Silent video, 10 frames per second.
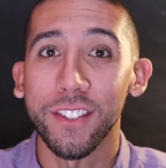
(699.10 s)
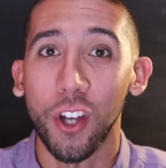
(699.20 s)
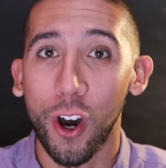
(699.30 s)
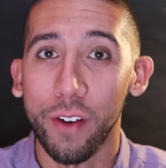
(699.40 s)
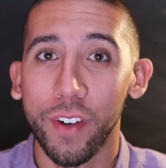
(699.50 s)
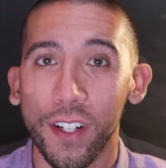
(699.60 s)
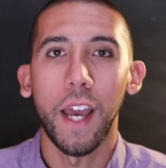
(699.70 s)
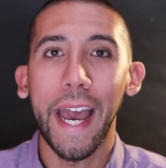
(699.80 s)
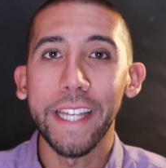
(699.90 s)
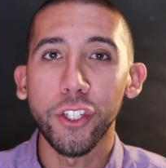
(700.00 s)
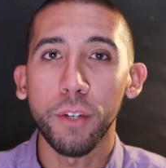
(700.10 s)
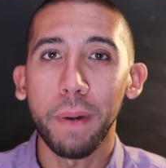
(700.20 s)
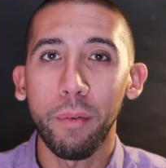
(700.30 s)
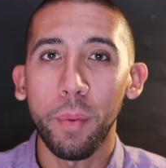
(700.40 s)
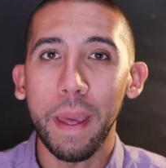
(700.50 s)
to offer. As you can
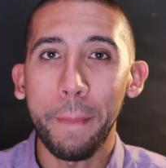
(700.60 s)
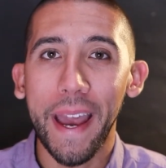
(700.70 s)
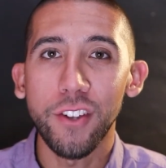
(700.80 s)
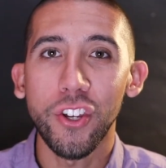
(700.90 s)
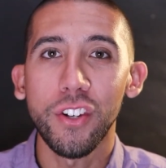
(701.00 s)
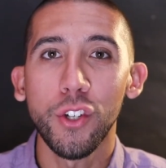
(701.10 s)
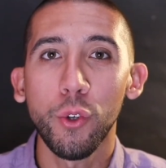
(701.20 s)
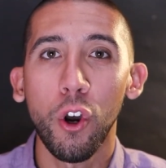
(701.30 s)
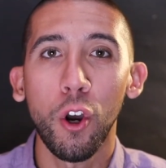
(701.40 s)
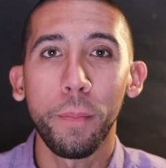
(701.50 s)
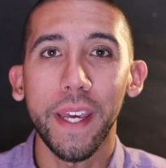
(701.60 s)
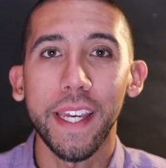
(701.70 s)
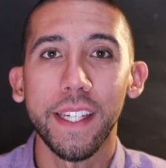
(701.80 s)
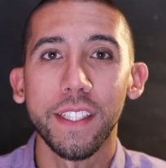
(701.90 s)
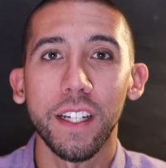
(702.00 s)
probably imagine, New Hope
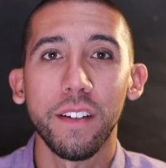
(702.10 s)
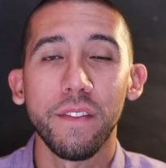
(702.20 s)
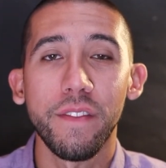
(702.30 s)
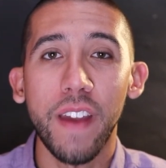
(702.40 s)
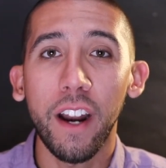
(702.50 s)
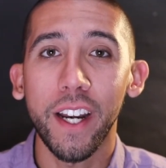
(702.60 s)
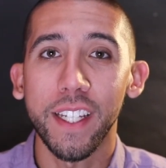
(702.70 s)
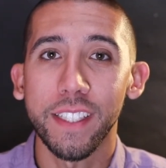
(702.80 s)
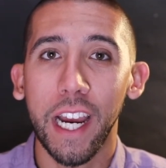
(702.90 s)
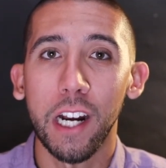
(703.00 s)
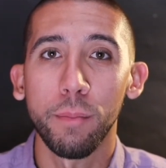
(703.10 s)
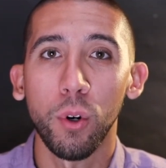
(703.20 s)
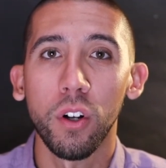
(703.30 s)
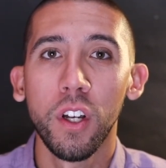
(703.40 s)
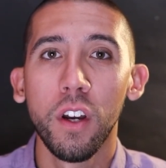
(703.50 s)
is very
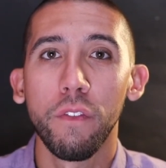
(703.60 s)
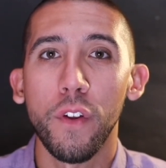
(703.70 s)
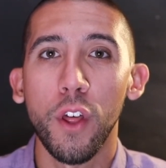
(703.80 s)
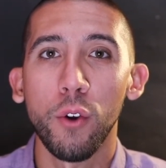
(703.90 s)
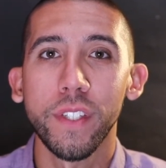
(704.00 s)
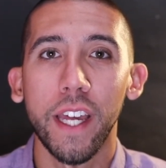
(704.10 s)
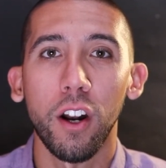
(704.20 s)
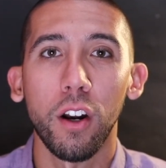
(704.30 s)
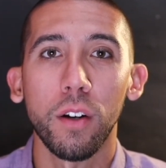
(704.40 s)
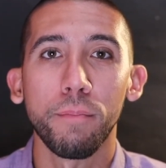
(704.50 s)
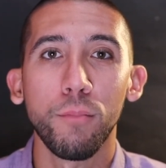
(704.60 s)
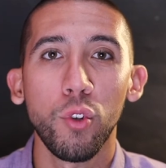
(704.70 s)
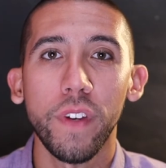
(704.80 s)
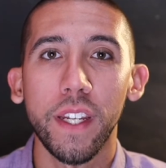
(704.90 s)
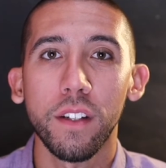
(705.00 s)
desirable for those that are
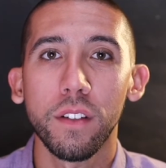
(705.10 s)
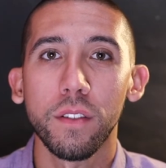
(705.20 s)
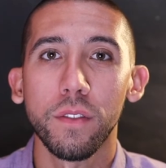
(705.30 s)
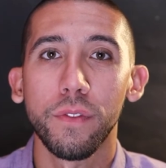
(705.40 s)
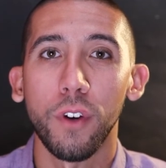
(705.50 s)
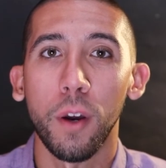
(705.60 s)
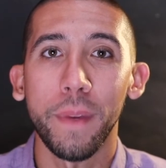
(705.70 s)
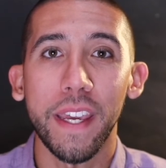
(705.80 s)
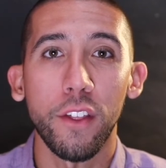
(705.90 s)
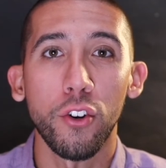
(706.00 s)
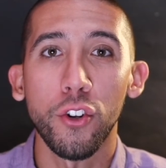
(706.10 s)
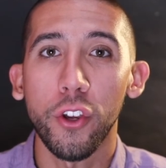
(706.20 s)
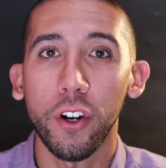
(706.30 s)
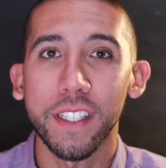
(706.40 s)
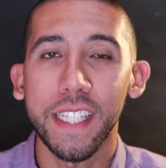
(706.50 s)
moving from either New
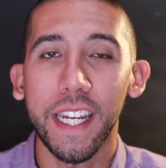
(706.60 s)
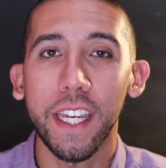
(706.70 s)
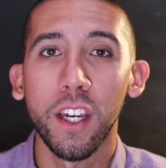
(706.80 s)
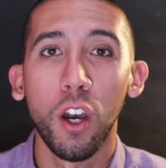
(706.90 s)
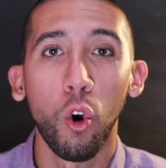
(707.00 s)
York City